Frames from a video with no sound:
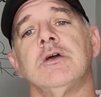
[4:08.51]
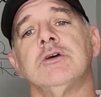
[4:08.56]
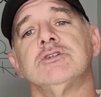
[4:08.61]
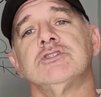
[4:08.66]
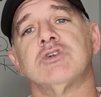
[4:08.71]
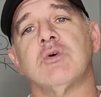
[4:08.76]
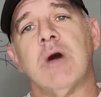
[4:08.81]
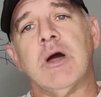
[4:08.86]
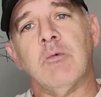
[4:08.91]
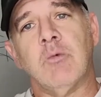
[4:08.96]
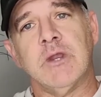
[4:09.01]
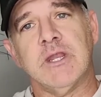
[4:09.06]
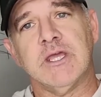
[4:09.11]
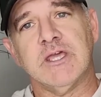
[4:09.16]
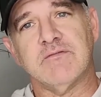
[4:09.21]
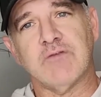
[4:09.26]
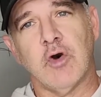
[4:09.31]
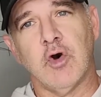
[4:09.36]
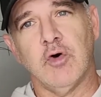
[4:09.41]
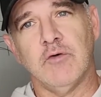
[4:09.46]
So I want to
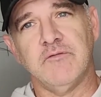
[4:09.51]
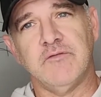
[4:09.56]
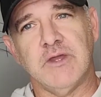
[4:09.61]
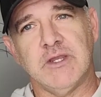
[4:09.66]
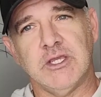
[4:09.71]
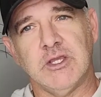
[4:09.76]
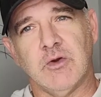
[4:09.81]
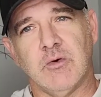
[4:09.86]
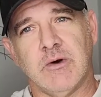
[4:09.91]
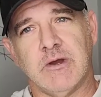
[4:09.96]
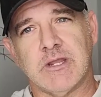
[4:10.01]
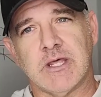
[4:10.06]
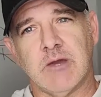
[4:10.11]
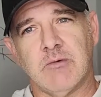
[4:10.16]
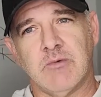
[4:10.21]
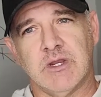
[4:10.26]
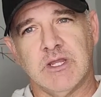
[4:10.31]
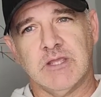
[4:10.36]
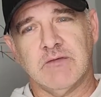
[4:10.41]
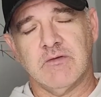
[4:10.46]
give a whole video on it. I
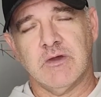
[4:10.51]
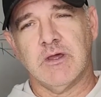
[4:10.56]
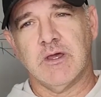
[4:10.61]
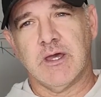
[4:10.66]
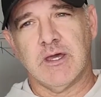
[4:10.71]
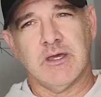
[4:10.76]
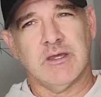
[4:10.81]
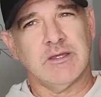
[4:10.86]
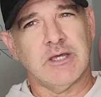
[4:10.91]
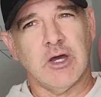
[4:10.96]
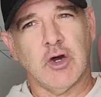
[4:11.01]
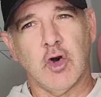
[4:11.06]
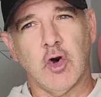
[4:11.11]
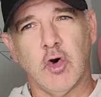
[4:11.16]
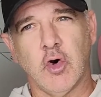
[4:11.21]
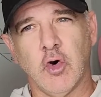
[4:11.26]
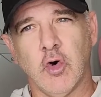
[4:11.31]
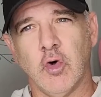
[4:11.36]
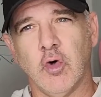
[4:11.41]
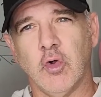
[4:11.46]
want to give a
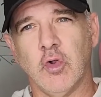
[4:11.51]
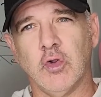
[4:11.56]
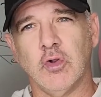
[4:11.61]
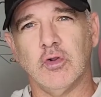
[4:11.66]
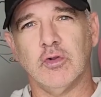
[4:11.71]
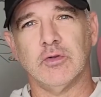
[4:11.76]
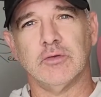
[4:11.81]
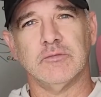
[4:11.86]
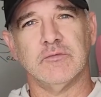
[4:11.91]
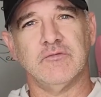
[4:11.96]
whole